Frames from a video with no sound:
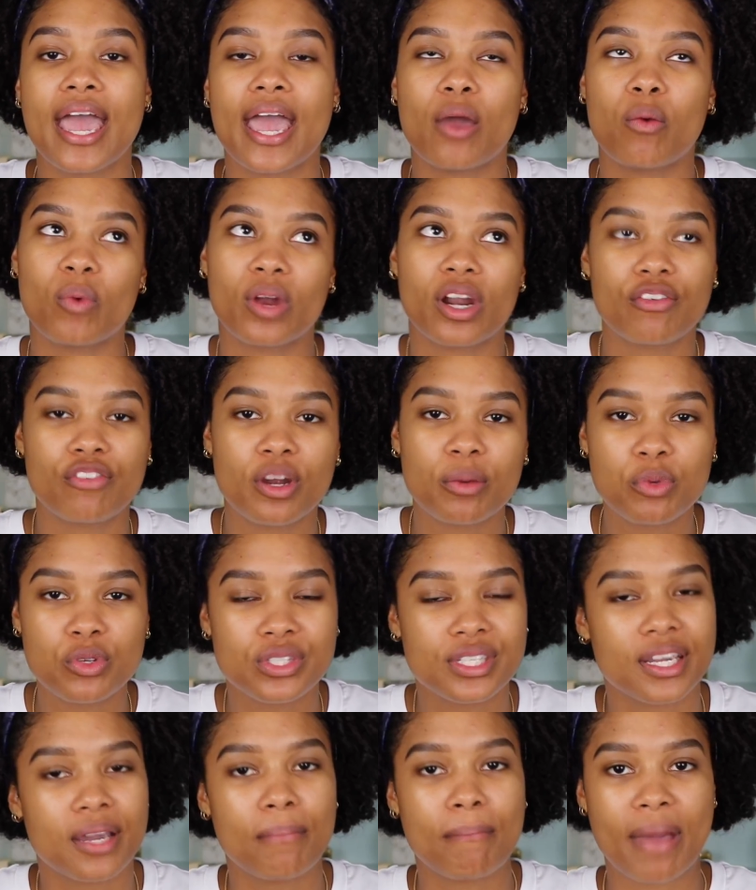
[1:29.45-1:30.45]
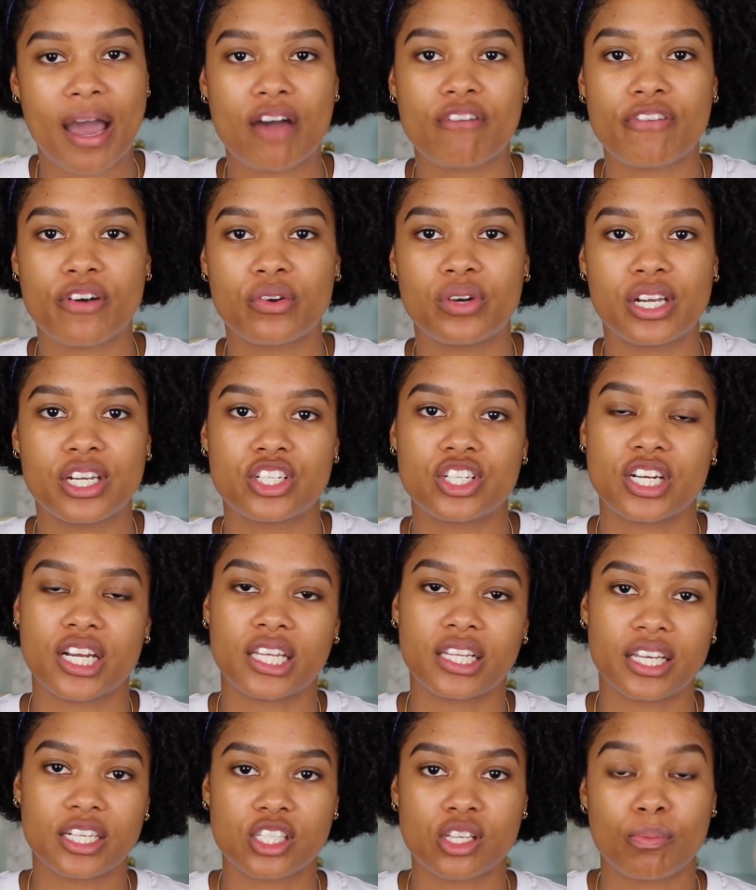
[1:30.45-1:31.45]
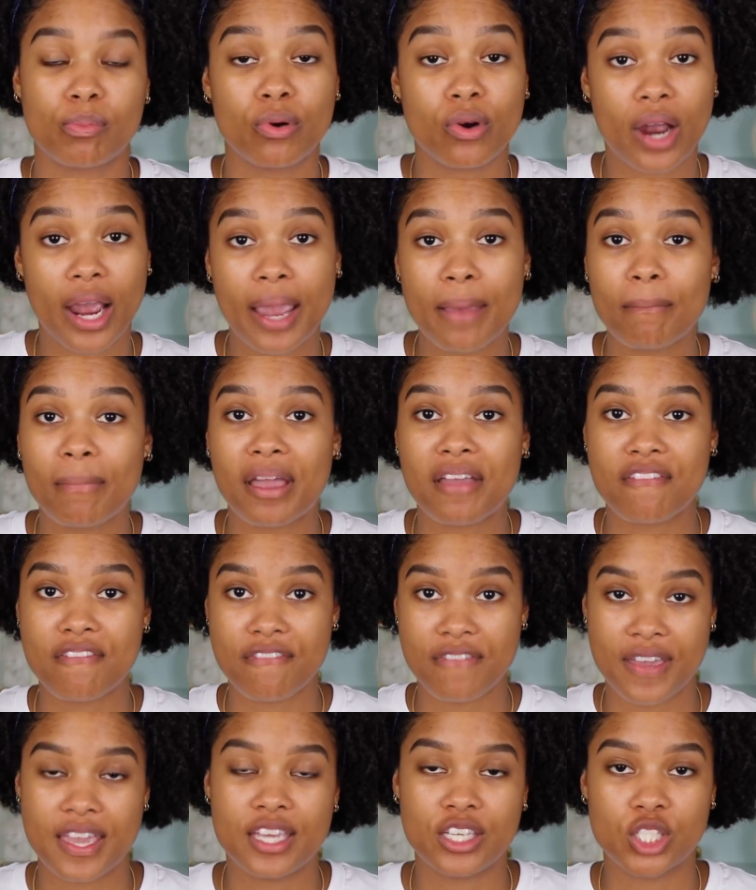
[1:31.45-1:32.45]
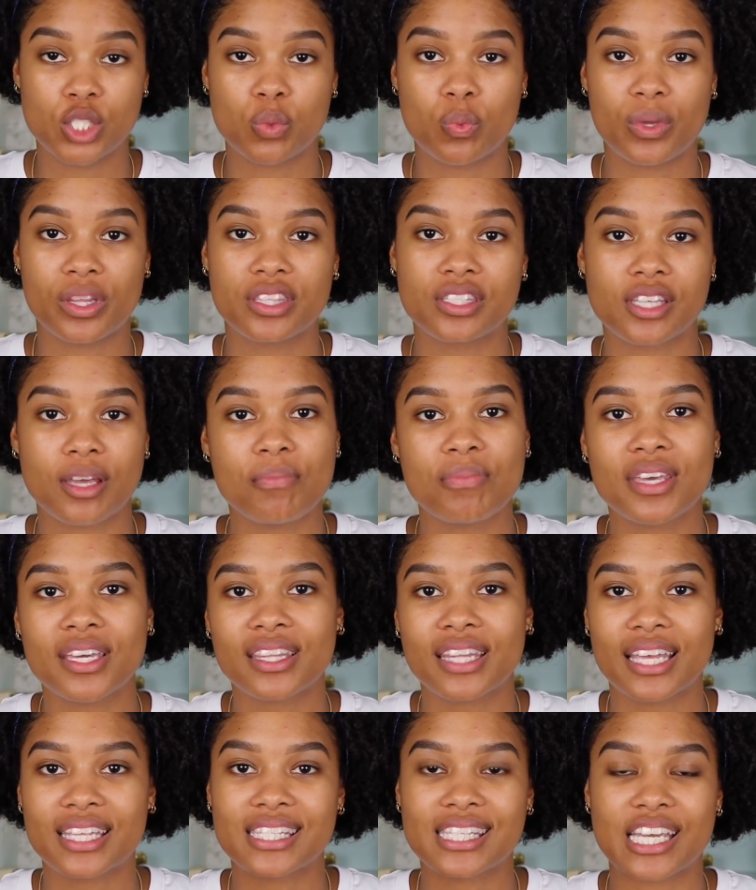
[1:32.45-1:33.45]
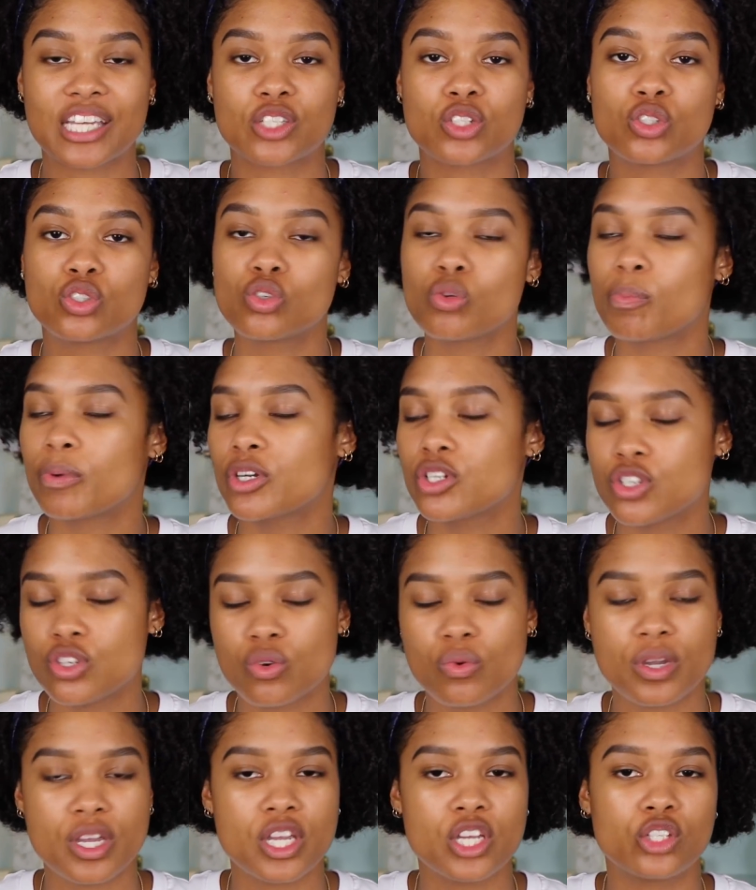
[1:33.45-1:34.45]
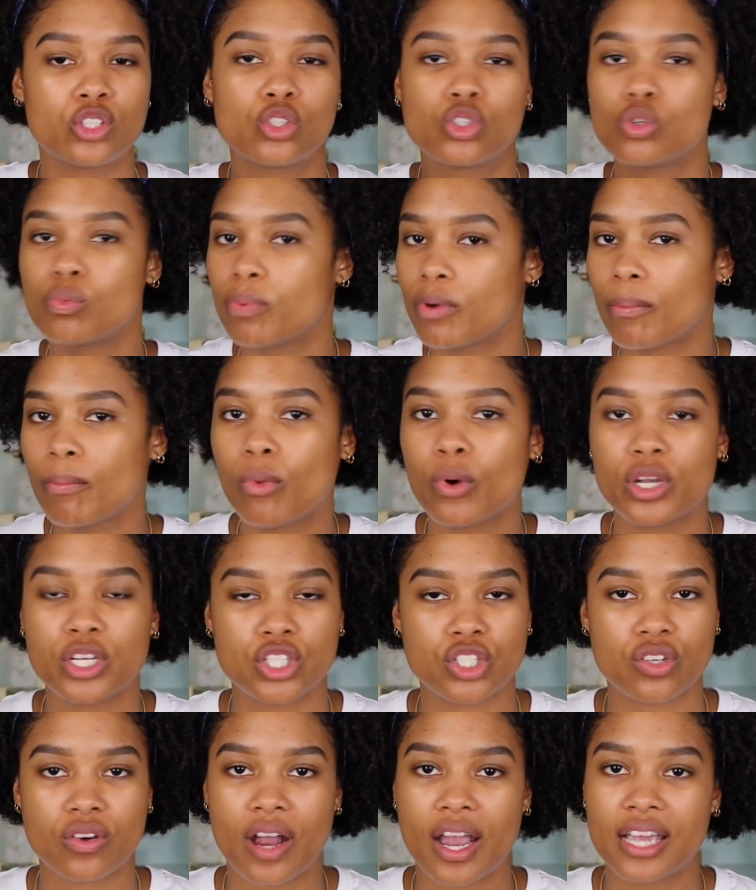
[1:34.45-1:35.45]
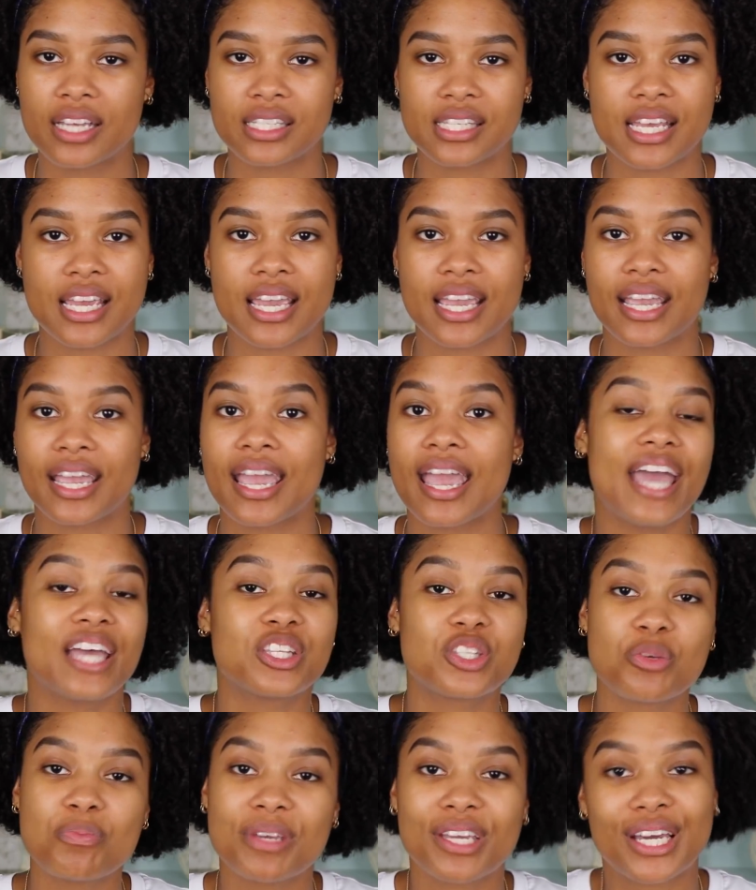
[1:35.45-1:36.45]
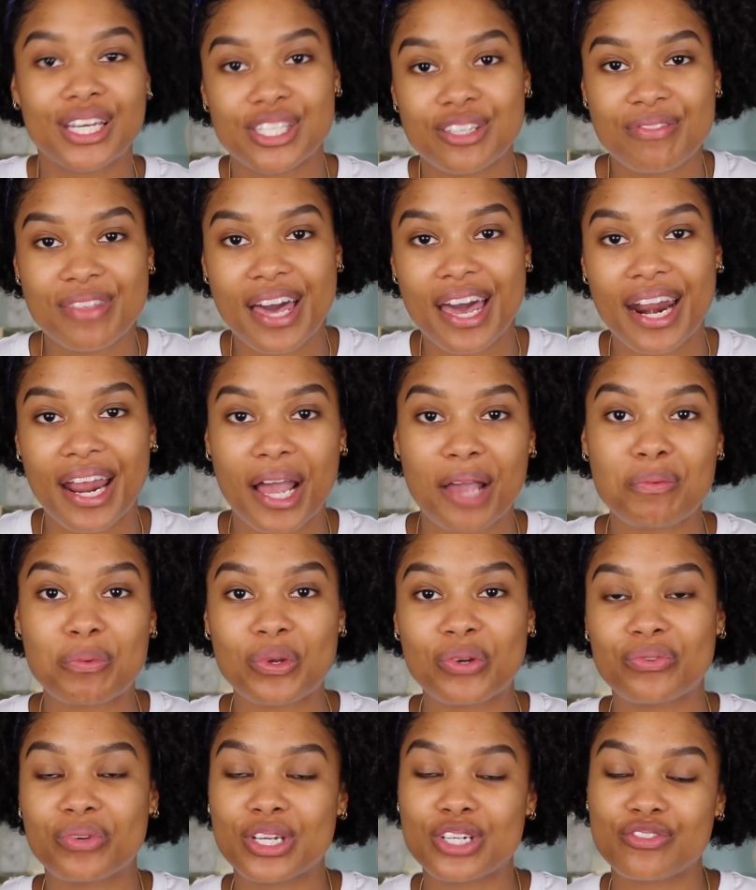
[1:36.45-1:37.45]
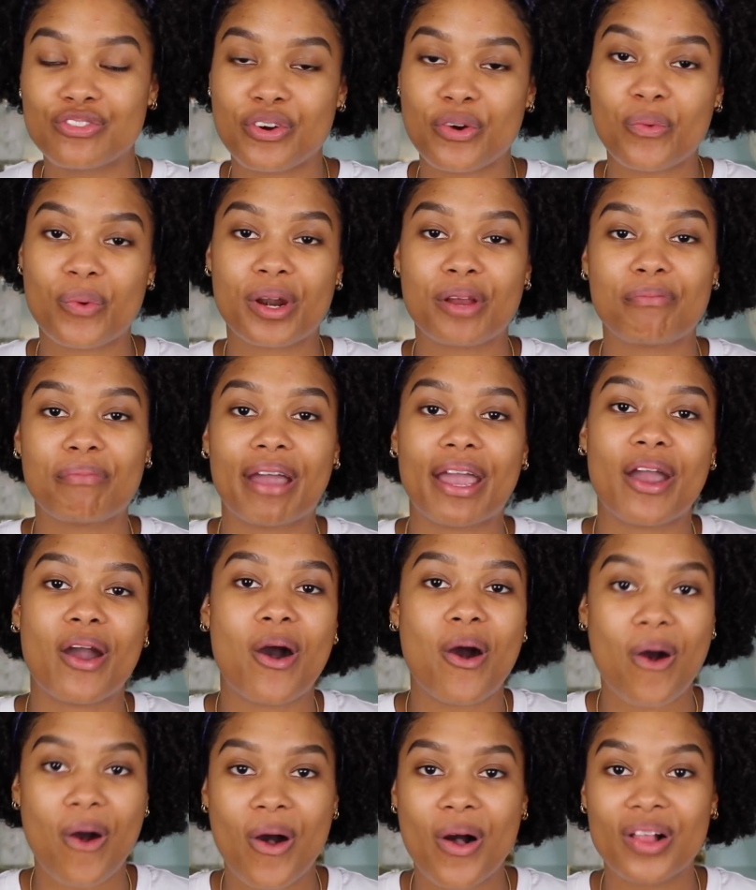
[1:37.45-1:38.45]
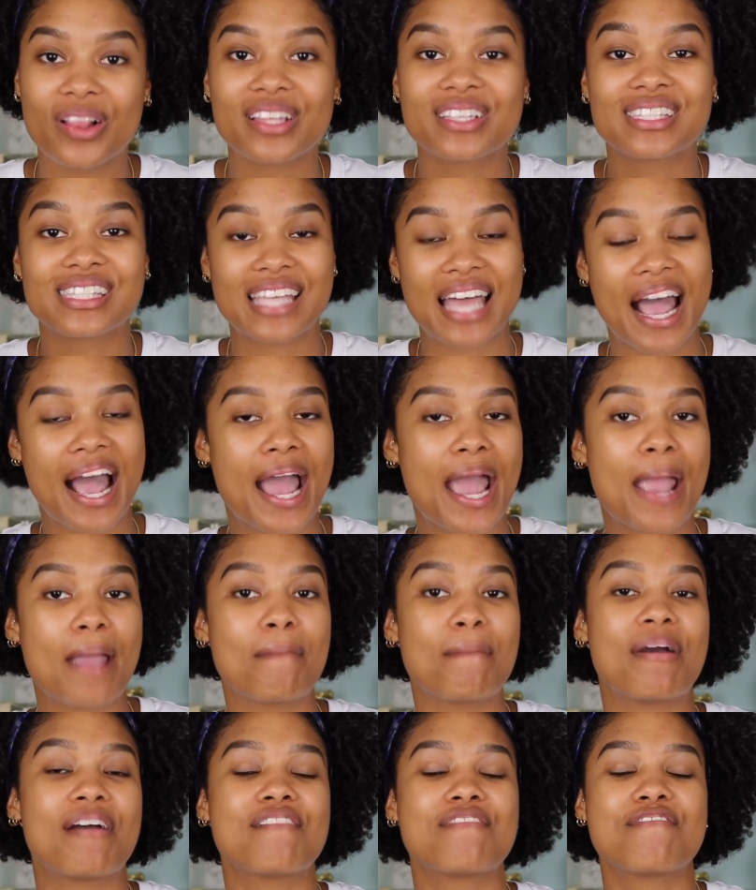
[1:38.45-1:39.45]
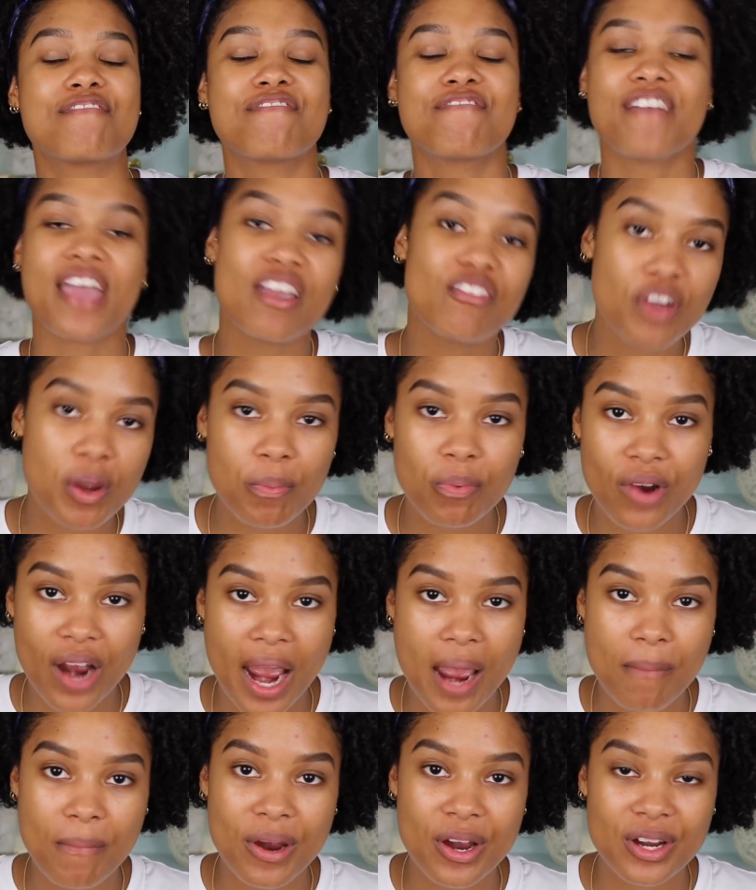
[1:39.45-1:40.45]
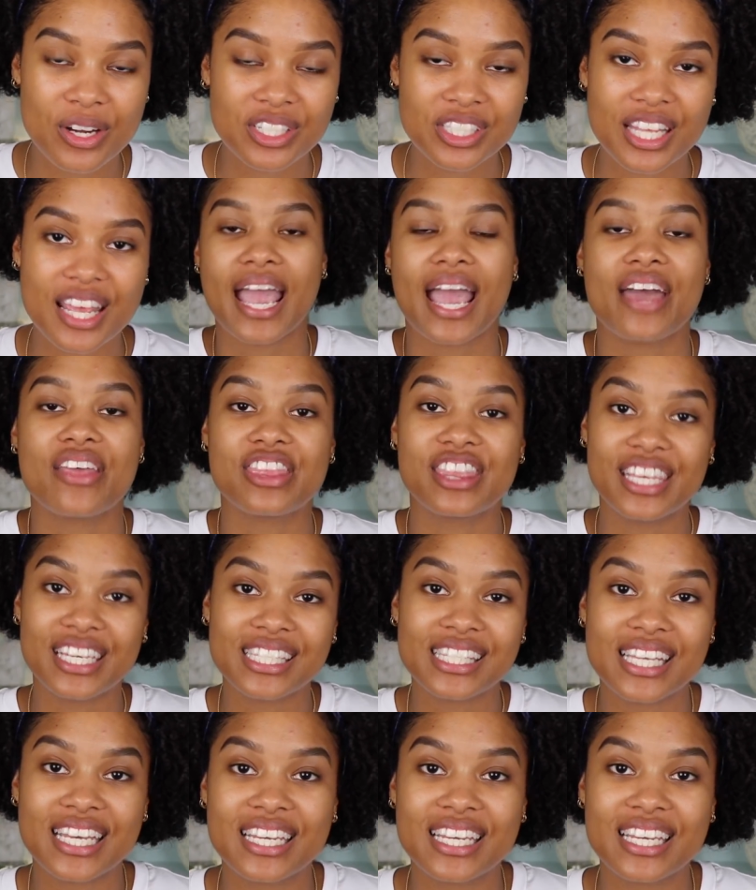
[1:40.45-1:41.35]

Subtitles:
And whenever I'm using a matte foundation, I like to prime my face with something that's like super dewy, super moisturizing. And so because of that, I'm gonna reach for one of my all-time favorite primers, and this